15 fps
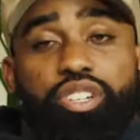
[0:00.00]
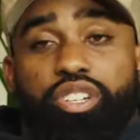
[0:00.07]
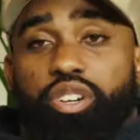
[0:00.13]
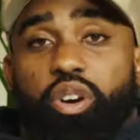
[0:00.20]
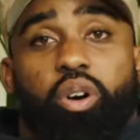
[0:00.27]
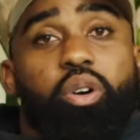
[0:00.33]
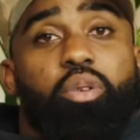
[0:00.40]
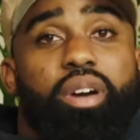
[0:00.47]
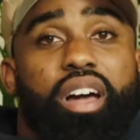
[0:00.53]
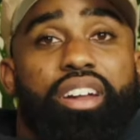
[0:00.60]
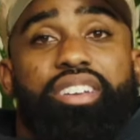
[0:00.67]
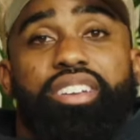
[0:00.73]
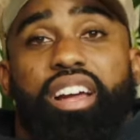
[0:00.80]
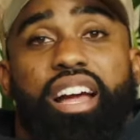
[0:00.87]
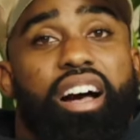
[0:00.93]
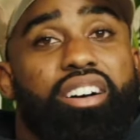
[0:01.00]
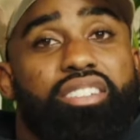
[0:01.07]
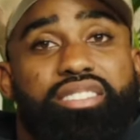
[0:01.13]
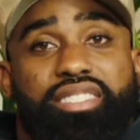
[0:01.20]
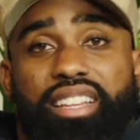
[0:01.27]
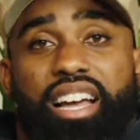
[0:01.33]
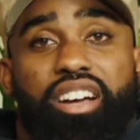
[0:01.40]
can go around in your
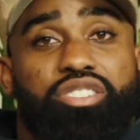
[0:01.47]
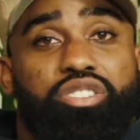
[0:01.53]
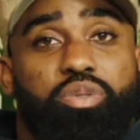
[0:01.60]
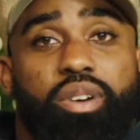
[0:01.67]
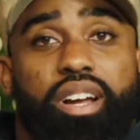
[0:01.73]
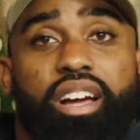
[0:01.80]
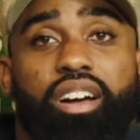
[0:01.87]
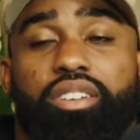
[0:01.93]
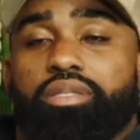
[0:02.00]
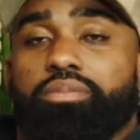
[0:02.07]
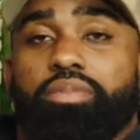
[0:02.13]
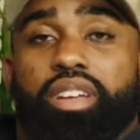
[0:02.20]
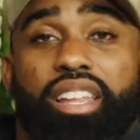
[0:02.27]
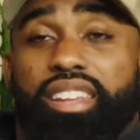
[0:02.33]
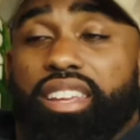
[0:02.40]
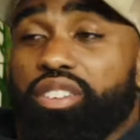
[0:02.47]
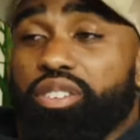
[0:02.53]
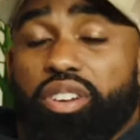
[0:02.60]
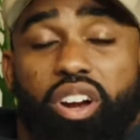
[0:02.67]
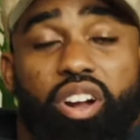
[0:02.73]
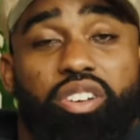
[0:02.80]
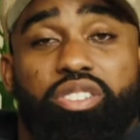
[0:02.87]
house, lounge around, and then you
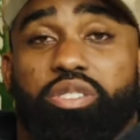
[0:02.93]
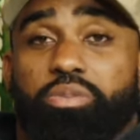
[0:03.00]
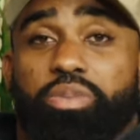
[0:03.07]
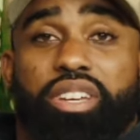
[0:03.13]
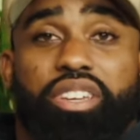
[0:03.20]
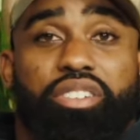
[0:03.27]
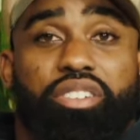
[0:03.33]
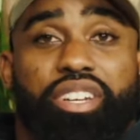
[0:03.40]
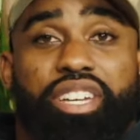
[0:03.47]
could also be in your